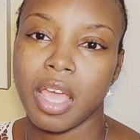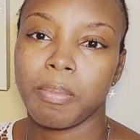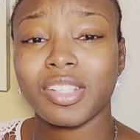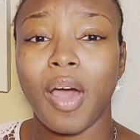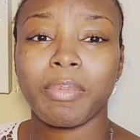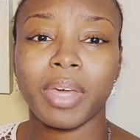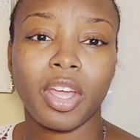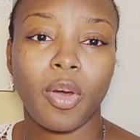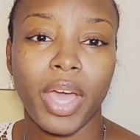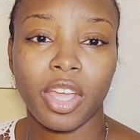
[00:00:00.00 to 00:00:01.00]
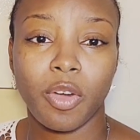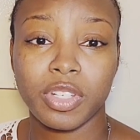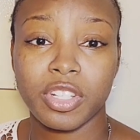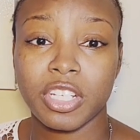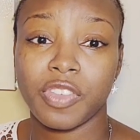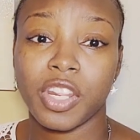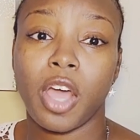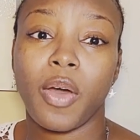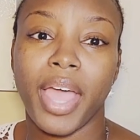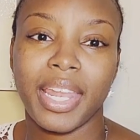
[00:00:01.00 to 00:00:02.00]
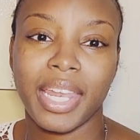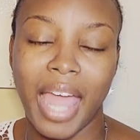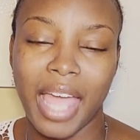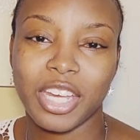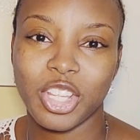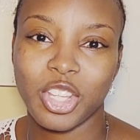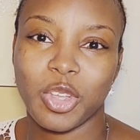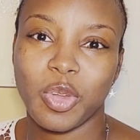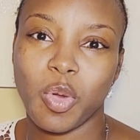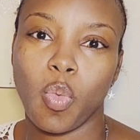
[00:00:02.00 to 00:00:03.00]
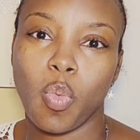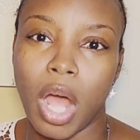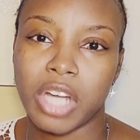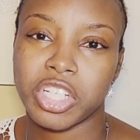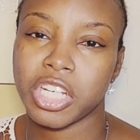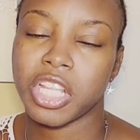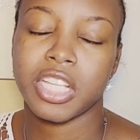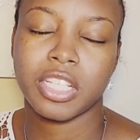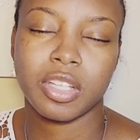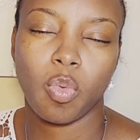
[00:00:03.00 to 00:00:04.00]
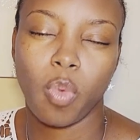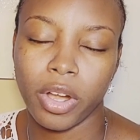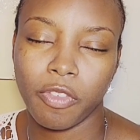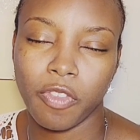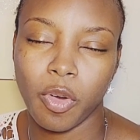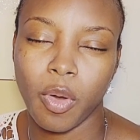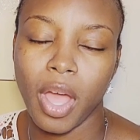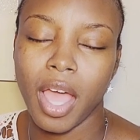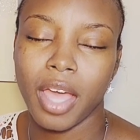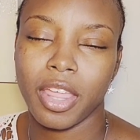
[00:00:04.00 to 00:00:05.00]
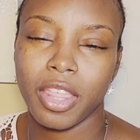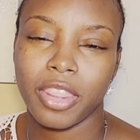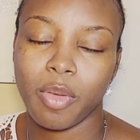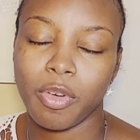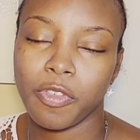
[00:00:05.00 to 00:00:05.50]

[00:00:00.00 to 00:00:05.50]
So I'm going to go ahead and go into this video and let you watch it. It's wonderful, and they will